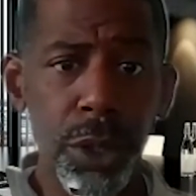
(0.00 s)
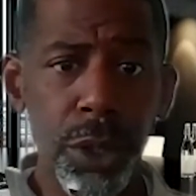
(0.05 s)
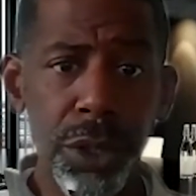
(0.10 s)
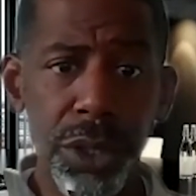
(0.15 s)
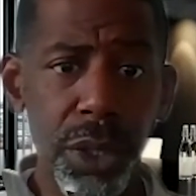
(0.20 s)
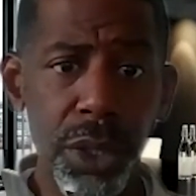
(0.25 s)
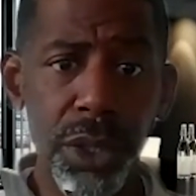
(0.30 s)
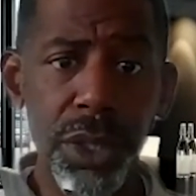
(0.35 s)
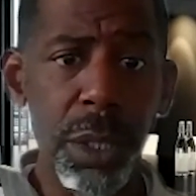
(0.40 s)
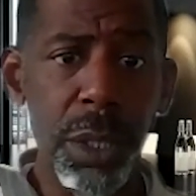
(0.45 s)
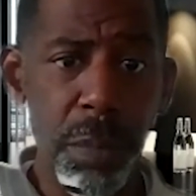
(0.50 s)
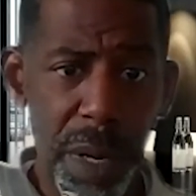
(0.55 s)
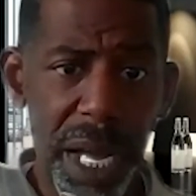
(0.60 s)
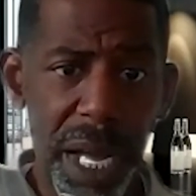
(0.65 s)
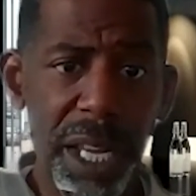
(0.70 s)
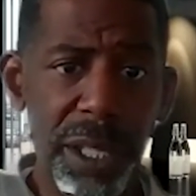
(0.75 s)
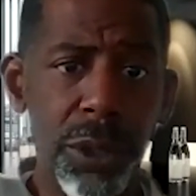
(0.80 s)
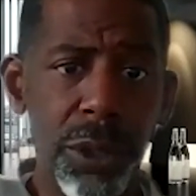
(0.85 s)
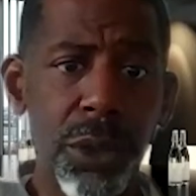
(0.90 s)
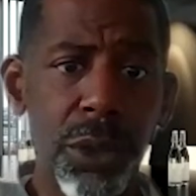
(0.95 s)
You can certainly
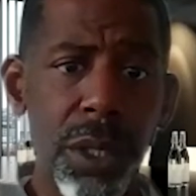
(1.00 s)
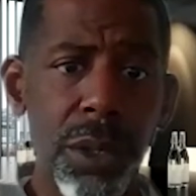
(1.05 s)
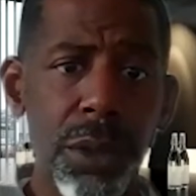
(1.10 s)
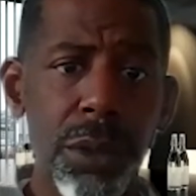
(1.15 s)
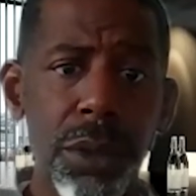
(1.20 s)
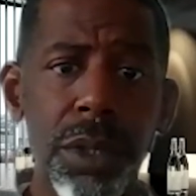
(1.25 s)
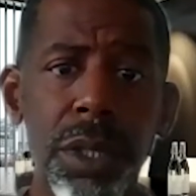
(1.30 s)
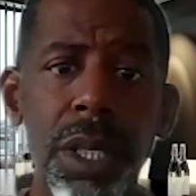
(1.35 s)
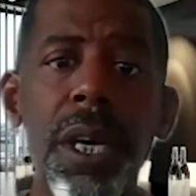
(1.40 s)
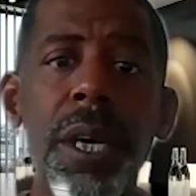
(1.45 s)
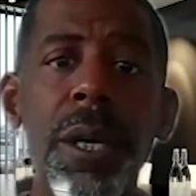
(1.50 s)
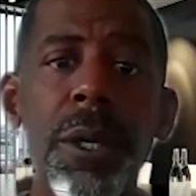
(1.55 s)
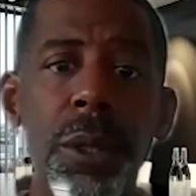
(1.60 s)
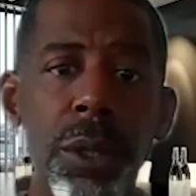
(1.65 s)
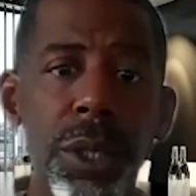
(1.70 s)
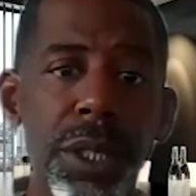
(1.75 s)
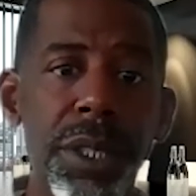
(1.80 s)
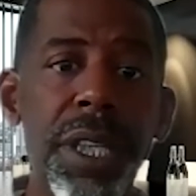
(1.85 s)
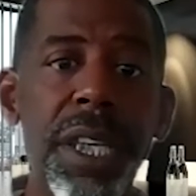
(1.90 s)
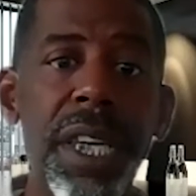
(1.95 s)
buy the drones,
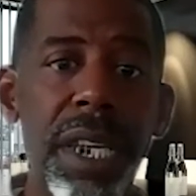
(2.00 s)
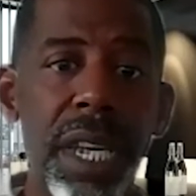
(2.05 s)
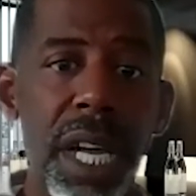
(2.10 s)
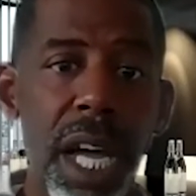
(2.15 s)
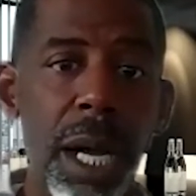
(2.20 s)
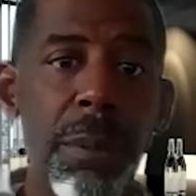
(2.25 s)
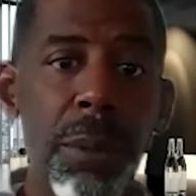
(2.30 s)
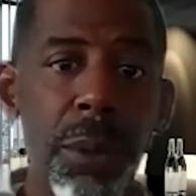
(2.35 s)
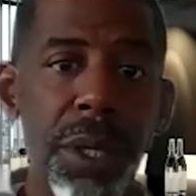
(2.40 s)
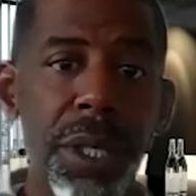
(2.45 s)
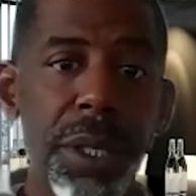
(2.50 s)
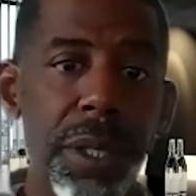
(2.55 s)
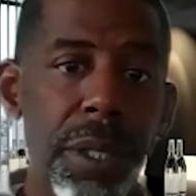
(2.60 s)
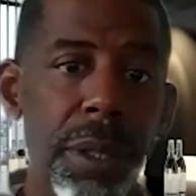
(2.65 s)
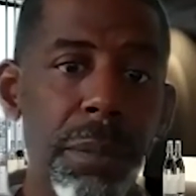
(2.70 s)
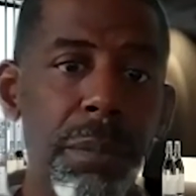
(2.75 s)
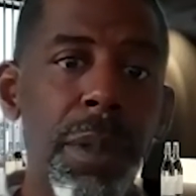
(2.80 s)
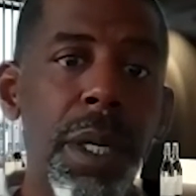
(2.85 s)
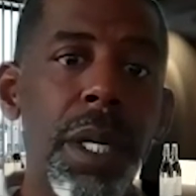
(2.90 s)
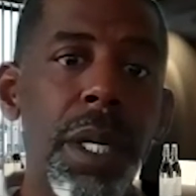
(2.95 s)
you just can't
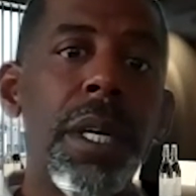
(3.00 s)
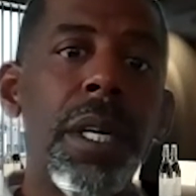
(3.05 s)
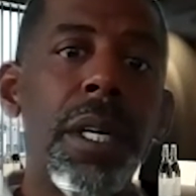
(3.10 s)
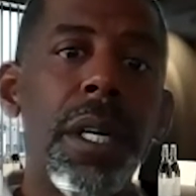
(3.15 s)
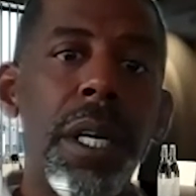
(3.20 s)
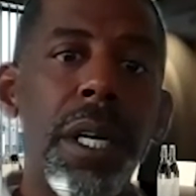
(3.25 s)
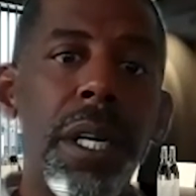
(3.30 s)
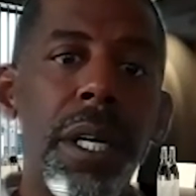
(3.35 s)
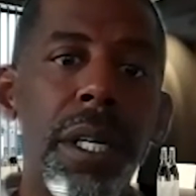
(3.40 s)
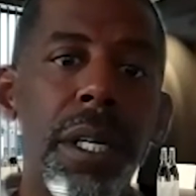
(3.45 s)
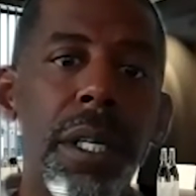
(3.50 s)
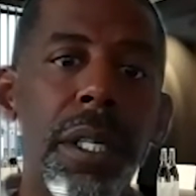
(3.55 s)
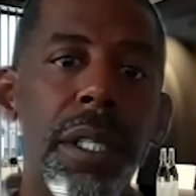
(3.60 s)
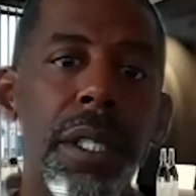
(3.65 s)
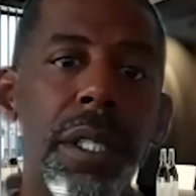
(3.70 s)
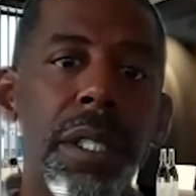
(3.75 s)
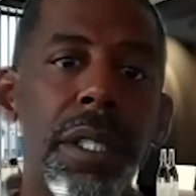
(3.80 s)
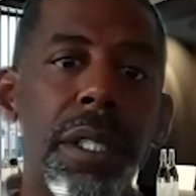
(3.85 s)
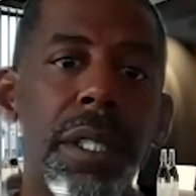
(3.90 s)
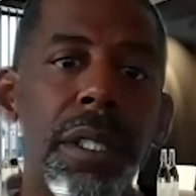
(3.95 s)
operate them
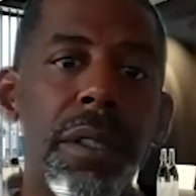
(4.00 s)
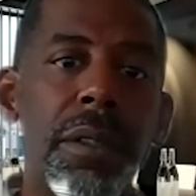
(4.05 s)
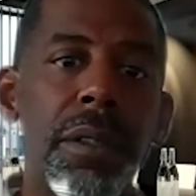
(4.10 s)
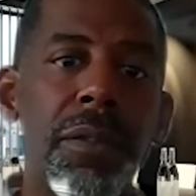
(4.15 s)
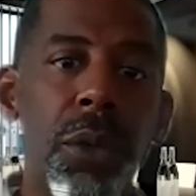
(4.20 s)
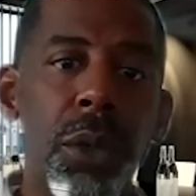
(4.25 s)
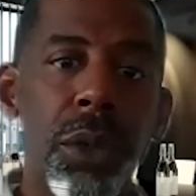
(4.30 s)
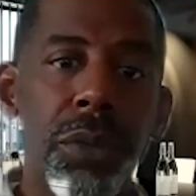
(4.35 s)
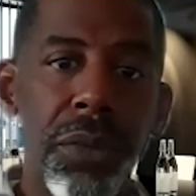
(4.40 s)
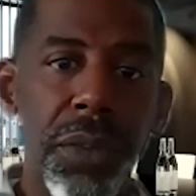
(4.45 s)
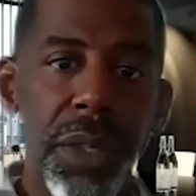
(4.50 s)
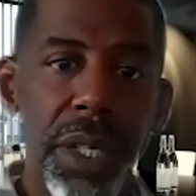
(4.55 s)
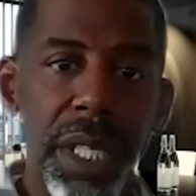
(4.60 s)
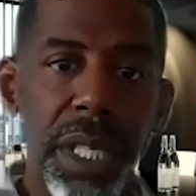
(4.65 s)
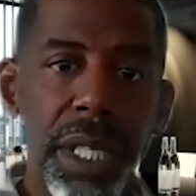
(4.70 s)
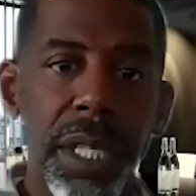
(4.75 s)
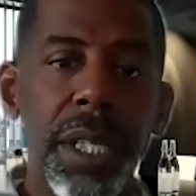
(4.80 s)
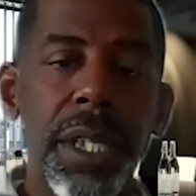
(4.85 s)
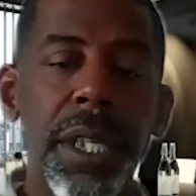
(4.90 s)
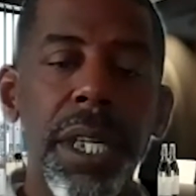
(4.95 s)
uh, for a
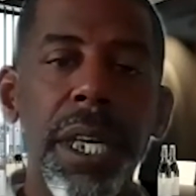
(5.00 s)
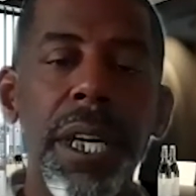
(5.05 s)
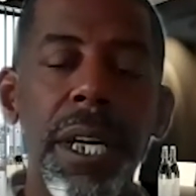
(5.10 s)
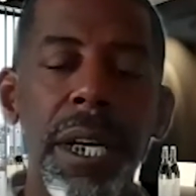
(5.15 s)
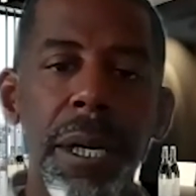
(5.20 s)
fee.